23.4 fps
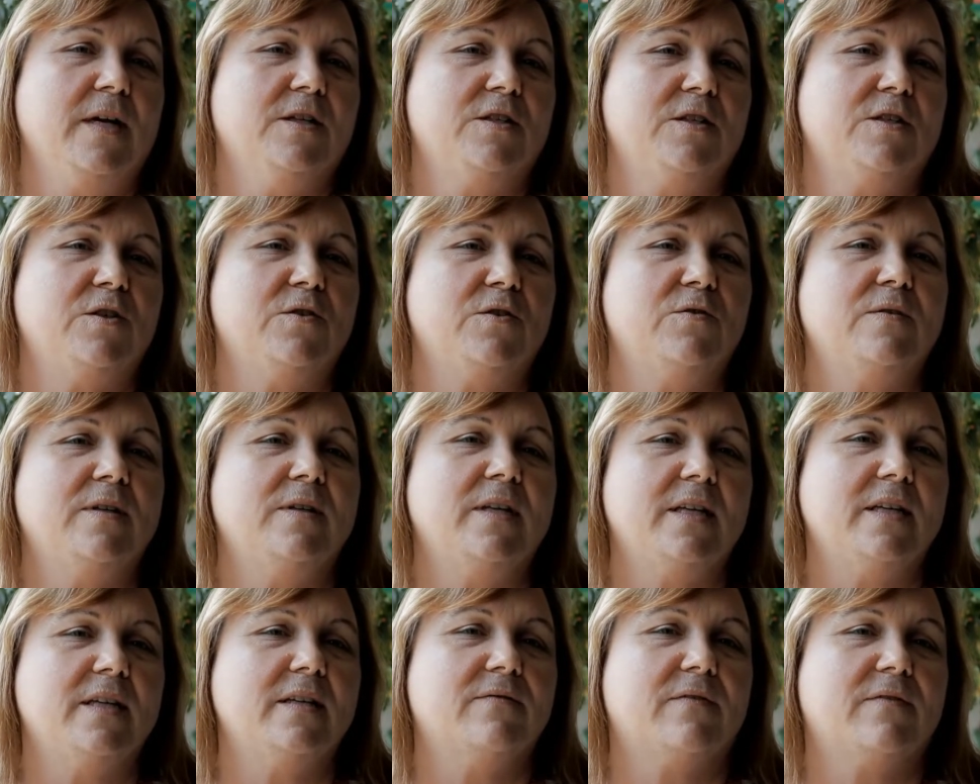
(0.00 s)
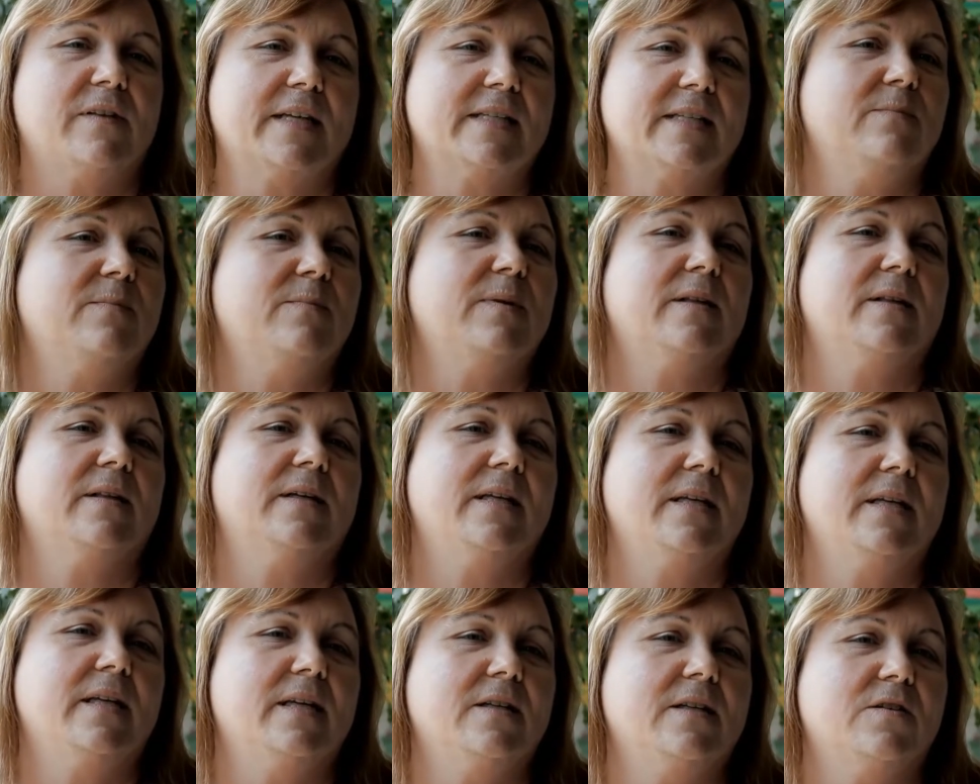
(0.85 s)
Do you need
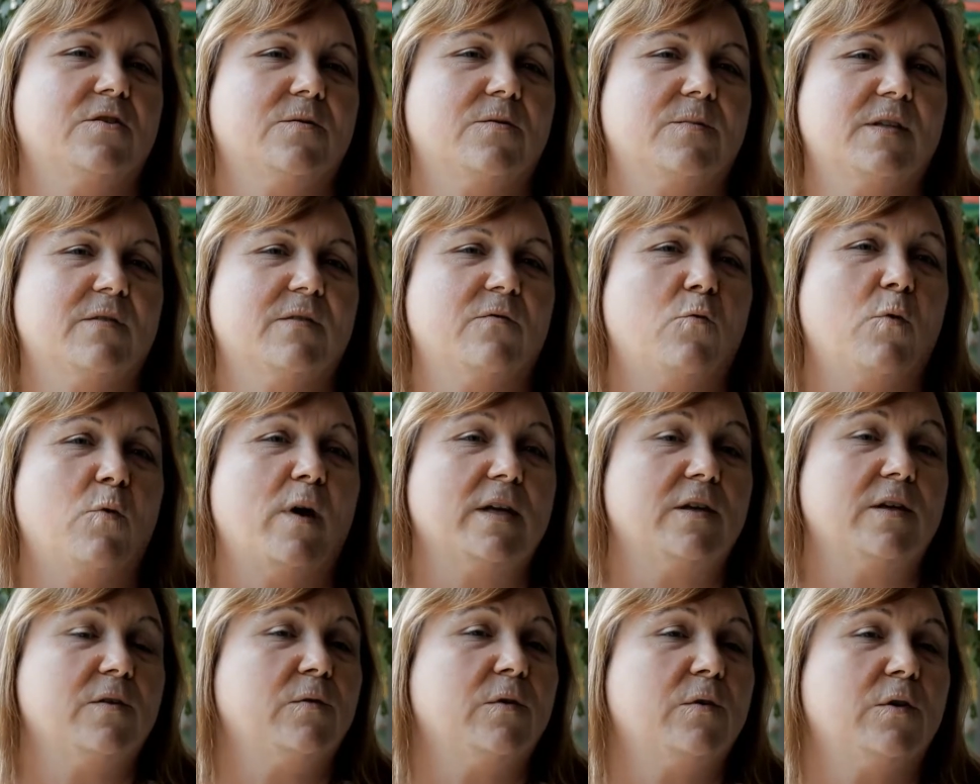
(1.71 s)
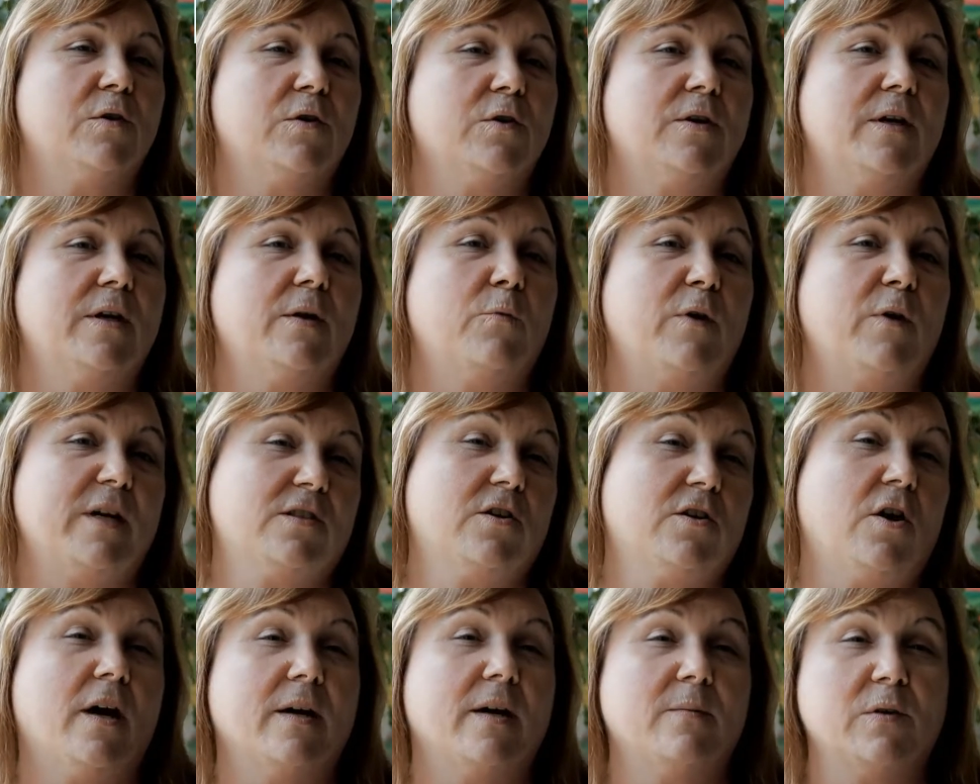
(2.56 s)
flexibility in terms of what you learn, what
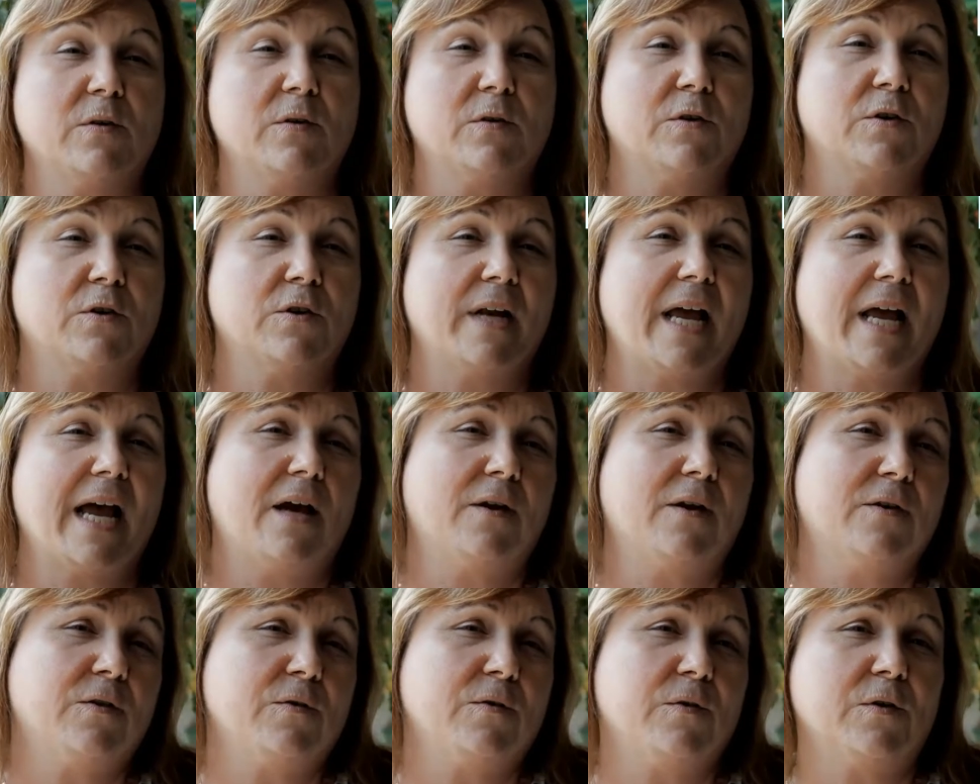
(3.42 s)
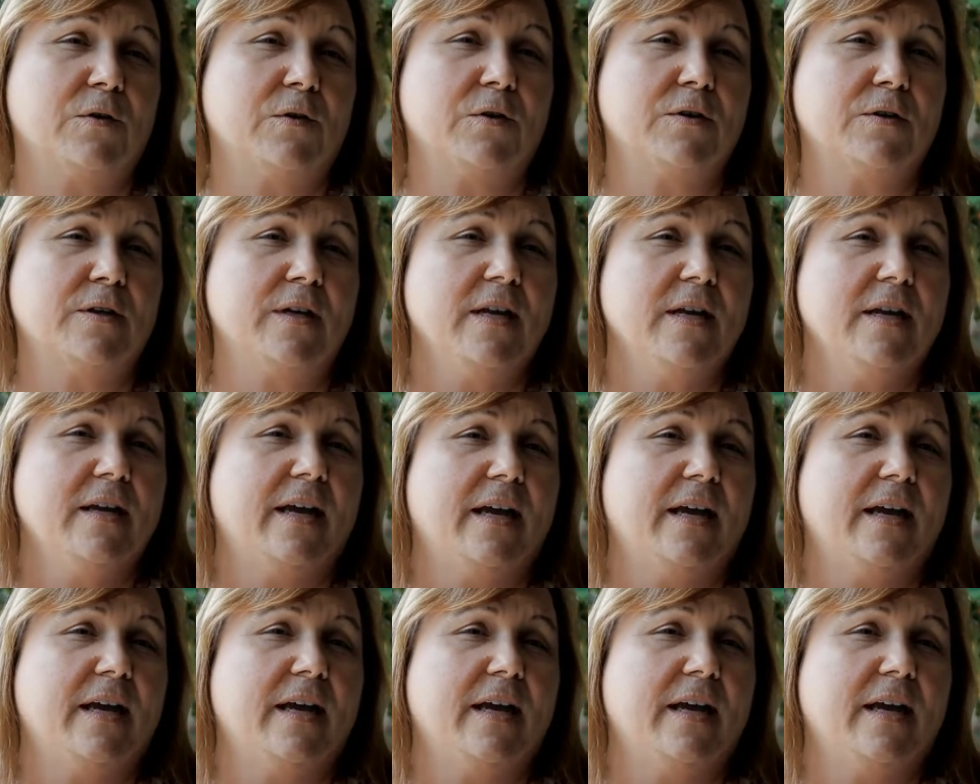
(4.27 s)
time you learn, how you learn?